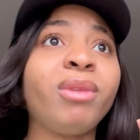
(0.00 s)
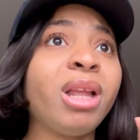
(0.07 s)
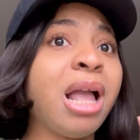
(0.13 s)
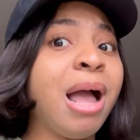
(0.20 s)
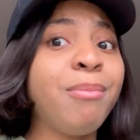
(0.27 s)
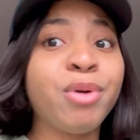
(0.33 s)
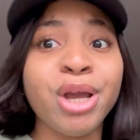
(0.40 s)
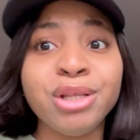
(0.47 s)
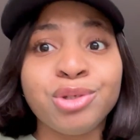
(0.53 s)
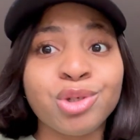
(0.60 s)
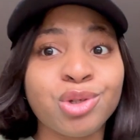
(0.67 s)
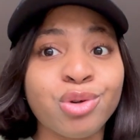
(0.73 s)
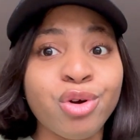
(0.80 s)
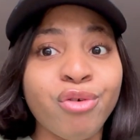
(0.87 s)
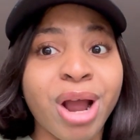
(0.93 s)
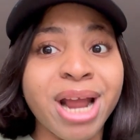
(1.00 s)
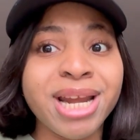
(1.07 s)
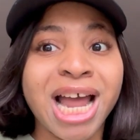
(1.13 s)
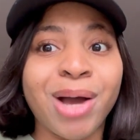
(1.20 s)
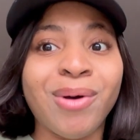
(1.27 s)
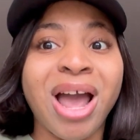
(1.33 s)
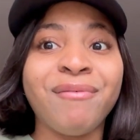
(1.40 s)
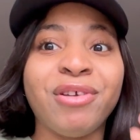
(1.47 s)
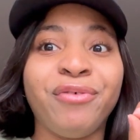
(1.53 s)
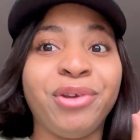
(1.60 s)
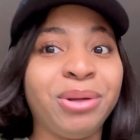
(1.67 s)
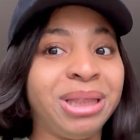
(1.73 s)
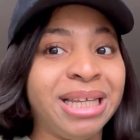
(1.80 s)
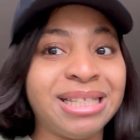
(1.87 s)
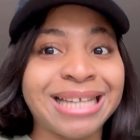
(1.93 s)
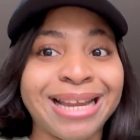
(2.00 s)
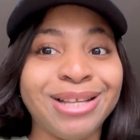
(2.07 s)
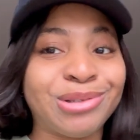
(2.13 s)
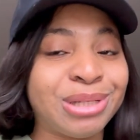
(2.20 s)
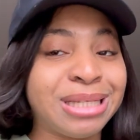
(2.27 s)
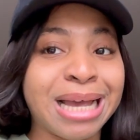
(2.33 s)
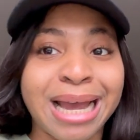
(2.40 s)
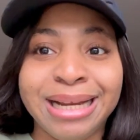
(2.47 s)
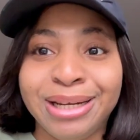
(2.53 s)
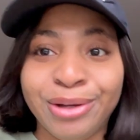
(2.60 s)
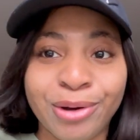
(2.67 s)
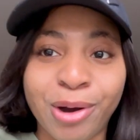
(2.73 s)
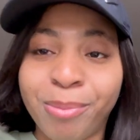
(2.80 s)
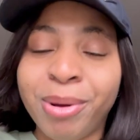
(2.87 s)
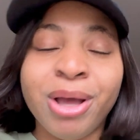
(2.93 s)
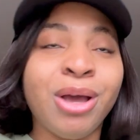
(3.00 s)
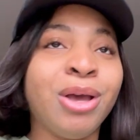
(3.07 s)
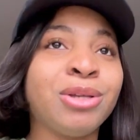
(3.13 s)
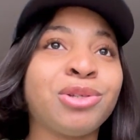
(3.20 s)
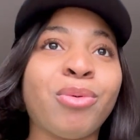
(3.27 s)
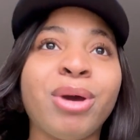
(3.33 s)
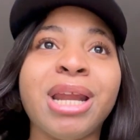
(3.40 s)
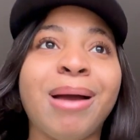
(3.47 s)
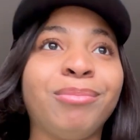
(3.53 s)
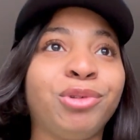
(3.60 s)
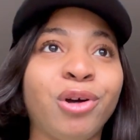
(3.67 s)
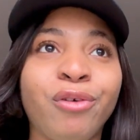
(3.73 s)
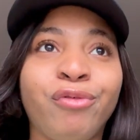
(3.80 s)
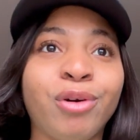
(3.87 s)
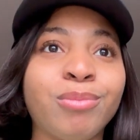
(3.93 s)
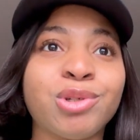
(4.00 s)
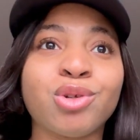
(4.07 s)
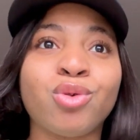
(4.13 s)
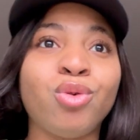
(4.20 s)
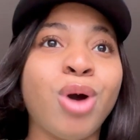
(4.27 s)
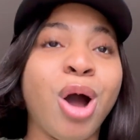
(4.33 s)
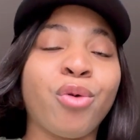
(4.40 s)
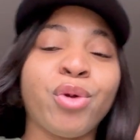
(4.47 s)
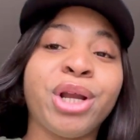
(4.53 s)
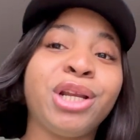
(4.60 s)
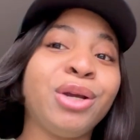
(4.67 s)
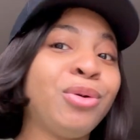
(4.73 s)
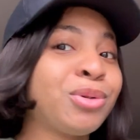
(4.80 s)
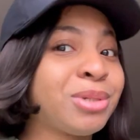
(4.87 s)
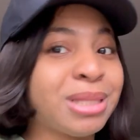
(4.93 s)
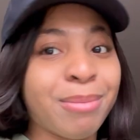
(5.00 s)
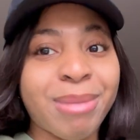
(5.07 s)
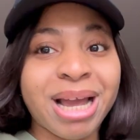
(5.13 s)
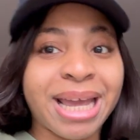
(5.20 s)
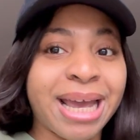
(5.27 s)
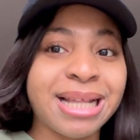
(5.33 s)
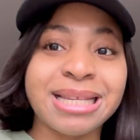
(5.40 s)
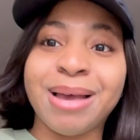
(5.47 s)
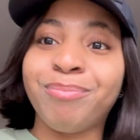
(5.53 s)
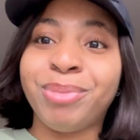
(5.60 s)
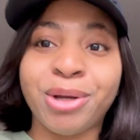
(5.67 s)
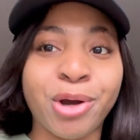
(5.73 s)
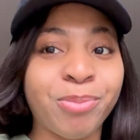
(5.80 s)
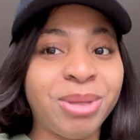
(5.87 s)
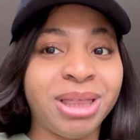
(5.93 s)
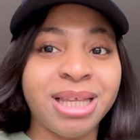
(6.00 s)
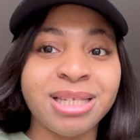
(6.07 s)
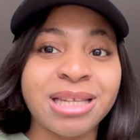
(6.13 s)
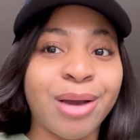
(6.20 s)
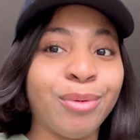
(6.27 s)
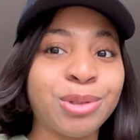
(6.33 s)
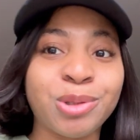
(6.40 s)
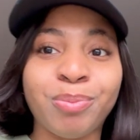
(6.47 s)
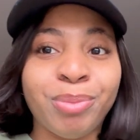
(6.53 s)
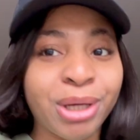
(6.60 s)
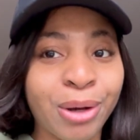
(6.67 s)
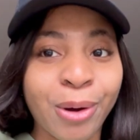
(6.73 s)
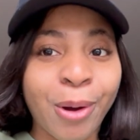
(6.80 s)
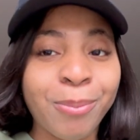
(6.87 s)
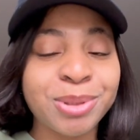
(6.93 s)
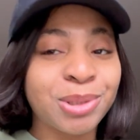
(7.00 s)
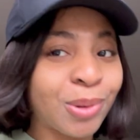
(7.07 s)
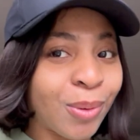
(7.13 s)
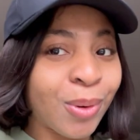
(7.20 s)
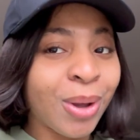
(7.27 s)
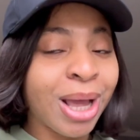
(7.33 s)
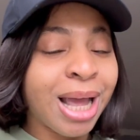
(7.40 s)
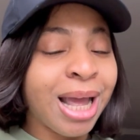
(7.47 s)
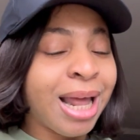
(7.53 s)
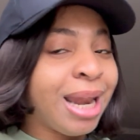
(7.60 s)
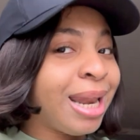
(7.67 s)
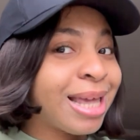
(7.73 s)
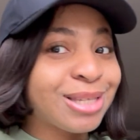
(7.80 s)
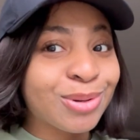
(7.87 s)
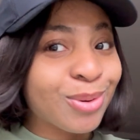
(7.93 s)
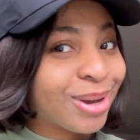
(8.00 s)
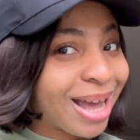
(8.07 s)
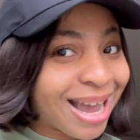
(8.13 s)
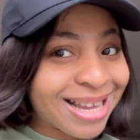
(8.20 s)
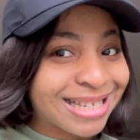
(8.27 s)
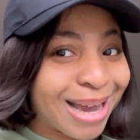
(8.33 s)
I'm going to school right now. I have a few things I need to tidy up. So when I'm done from school, I'll quickly go to the market and pick up the things I want to pick up. So let's go, guys.